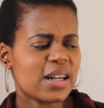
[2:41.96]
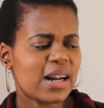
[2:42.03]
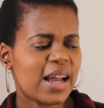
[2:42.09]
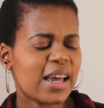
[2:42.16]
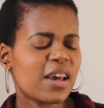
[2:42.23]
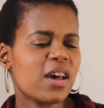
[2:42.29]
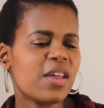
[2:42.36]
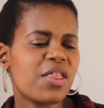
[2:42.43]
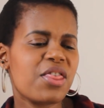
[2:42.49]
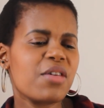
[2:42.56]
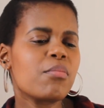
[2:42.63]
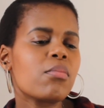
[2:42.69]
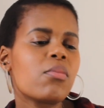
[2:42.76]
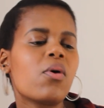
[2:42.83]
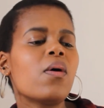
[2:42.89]
like
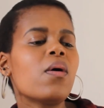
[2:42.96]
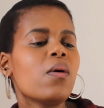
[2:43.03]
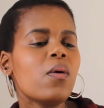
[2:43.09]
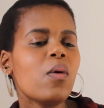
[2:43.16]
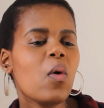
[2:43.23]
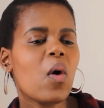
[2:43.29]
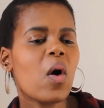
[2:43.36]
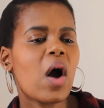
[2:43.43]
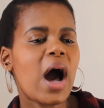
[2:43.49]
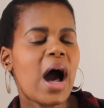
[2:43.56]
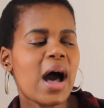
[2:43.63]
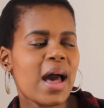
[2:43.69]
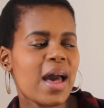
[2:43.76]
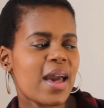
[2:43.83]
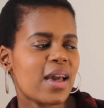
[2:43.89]
the more
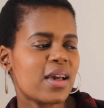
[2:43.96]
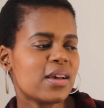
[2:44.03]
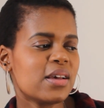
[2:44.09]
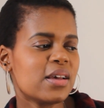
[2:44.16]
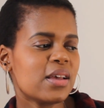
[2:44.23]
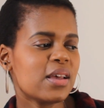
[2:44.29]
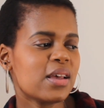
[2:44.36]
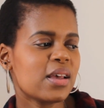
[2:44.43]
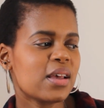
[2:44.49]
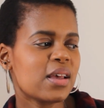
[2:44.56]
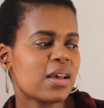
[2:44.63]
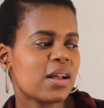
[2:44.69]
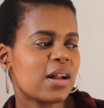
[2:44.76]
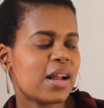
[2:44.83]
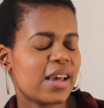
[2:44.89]
I
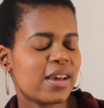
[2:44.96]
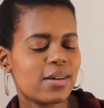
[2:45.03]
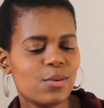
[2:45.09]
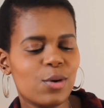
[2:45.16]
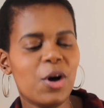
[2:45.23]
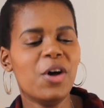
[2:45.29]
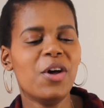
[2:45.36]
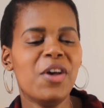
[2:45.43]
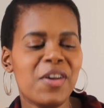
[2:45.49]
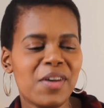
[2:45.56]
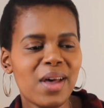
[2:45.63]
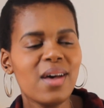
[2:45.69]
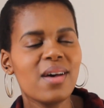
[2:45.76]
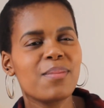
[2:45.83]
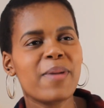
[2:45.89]
like
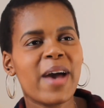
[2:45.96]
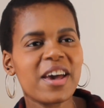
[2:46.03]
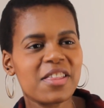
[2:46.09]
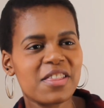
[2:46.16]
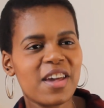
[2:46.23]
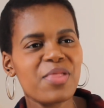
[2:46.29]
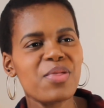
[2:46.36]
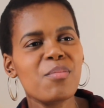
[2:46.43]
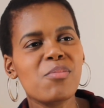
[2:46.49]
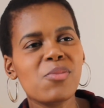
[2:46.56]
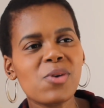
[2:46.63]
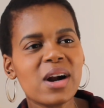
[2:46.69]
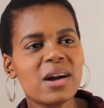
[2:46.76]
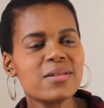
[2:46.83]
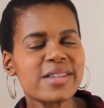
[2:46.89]
back then, the
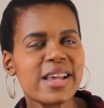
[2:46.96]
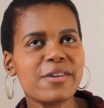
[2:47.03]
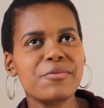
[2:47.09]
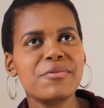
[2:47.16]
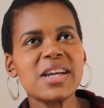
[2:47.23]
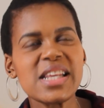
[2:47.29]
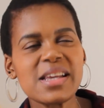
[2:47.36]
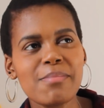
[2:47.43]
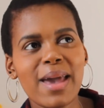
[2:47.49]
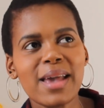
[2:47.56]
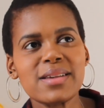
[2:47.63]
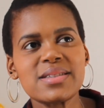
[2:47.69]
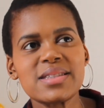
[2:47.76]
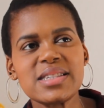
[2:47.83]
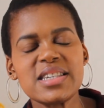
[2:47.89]
more I was like reading
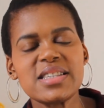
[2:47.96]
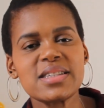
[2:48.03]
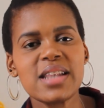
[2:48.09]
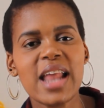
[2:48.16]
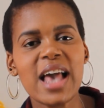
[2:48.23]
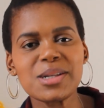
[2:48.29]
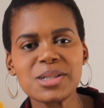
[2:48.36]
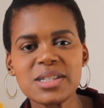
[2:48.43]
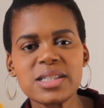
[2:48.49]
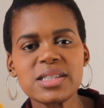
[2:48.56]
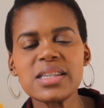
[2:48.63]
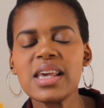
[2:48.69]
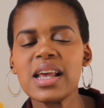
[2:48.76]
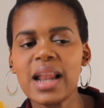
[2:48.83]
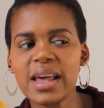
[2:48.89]
magazines and actually
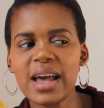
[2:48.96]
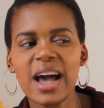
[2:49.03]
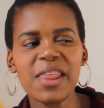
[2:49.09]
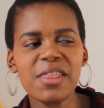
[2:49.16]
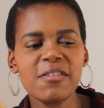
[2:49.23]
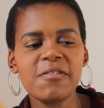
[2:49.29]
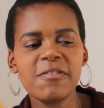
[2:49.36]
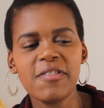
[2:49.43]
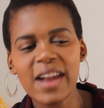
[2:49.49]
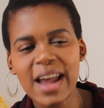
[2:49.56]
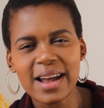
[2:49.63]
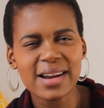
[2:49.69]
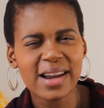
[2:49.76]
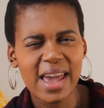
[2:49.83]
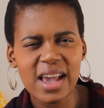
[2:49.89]
seeing like other
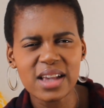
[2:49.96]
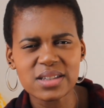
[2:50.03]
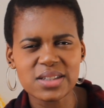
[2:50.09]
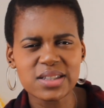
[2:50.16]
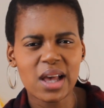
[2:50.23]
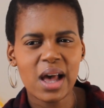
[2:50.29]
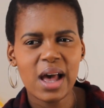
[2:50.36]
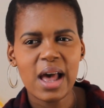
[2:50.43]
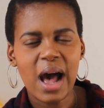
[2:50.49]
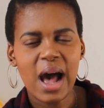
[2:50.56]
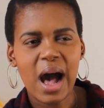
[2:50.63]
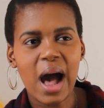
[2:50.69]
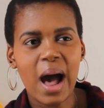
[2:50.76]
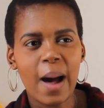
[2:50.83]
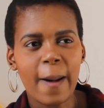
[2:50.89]
flat lays
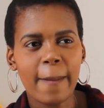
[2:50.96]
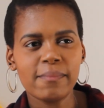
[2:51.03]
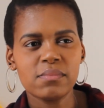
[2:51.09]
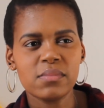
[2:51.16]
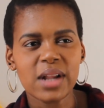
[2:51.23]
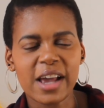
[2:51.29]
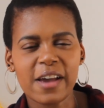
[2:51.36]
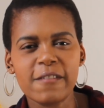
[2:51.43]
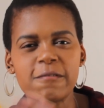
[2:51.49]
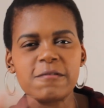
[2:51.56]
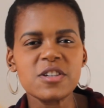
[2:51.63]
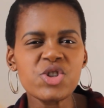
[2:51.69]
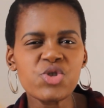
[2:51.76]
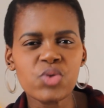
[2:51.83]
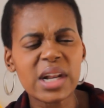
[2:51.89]
like
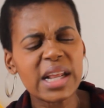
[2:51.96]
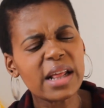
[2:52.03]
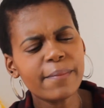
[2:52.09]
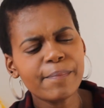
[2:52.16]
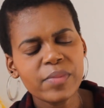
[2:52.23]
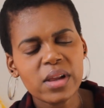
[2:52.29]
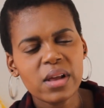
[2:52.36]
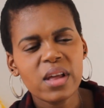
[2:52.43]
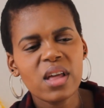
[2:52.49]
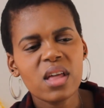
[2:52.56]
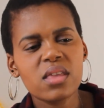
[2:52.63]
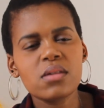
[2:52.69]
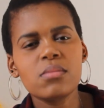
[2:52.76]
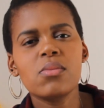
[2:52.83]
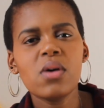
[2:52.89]
visually,
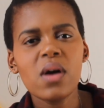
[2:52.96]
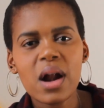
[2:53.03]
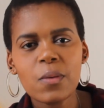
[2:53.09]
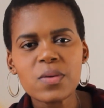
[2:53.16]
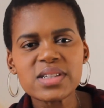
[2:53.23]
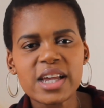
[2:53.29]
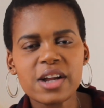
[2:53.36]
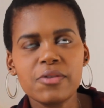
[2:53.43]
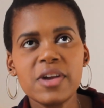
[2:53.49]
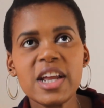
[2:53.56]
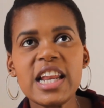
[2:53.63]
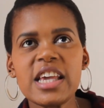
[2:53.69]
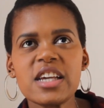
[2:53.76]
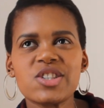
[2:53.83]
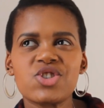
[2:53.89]
the more I was like
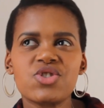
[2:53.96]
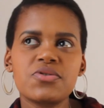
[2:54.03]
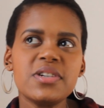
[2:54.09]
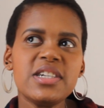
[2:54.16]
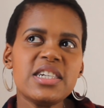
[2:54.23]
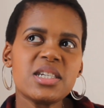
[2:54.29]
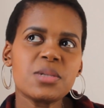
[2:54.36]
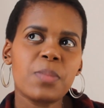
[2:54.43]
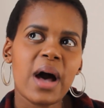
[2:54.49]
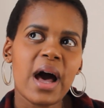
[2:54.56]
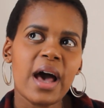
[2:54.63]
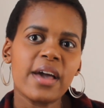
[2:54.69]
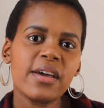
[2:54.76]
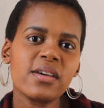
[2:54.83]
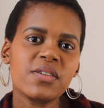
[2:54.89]
really intrigued
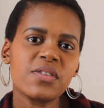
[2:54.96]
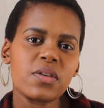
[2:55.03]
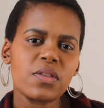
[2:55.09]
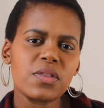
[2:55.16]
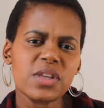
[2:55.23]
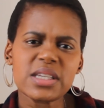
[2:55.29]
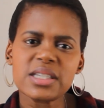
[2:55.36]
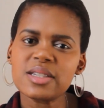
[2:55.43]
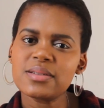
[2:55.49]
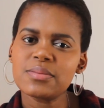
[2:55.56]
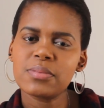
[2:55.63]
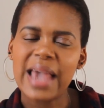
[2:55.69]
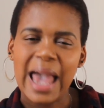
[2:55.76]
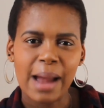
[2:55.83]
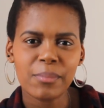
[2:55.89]
by
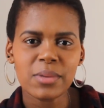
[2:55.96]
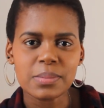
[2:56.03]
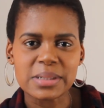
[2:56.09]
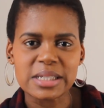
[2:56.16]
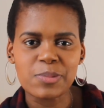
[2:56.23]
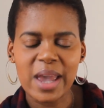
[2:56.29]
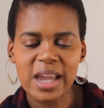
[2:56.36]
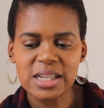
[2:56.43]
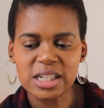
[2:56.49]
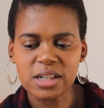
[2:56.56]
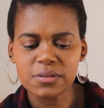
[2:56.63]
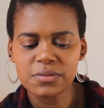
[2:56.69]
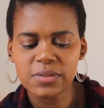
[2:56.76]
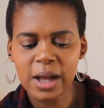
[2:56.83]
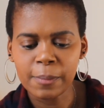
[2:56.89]
this camera
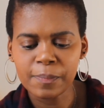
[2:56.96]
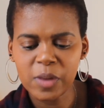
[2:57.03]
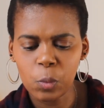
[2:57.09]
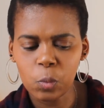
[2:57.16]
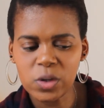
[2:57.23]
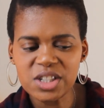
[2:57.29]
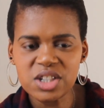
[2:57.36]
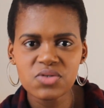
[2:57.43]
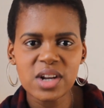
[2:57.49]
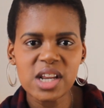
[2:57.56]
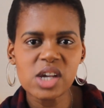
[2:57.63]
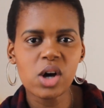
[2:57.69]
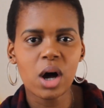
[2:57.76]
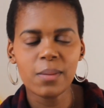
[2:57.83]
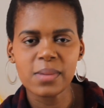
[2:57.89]
perspective. It wasn't
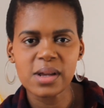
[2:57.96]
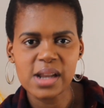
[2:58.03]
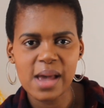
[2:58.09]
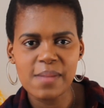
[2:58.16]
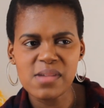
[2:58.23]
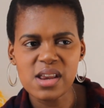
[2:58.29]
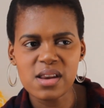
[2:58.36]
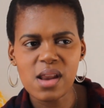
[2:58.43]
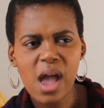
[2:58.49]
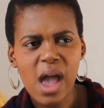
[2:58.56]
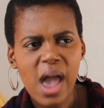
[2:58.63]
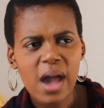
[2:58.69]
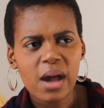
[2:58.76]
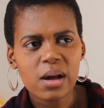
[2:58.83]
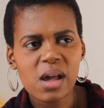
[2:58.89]
really common. I mean,
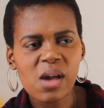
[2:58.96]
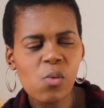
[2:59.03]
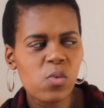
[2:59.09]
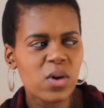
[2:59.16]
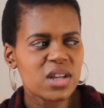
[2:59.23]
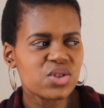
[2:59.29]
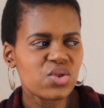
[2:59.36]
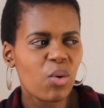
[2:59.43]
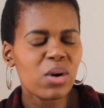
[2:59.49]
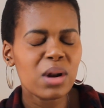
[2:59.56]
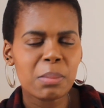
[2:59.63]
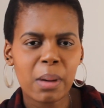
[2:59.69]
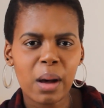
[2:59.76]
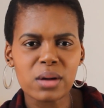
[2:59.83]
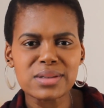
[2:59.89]
it was all
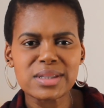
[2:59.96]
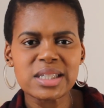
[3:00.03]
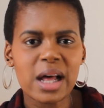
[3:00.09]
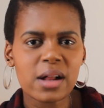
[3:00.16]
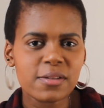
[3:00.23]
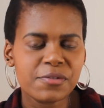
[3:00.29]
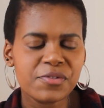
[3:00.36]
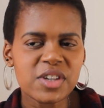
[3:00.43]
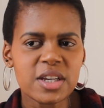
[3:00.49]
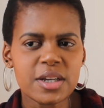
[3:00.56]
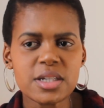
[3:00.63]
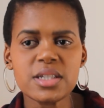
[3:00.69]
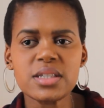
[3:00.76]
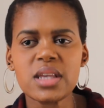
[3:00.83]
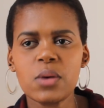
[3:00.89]
about
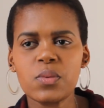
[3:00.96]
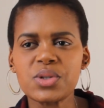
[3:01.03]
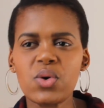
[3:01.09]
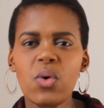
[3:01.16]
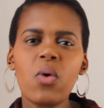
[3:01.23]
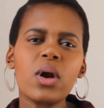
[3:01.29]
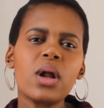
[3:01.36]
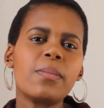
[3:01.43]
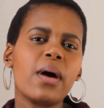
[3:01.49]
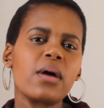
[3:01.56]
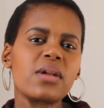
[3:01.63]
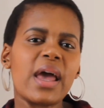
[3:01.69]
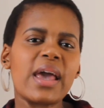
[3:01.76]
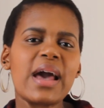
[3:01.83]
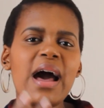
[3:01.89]
selfies, it was all
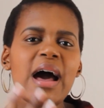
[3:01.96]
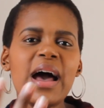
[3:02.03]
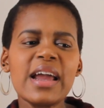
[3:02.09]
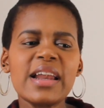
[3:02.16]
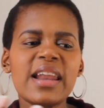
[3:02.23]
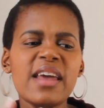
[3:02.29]
about like eye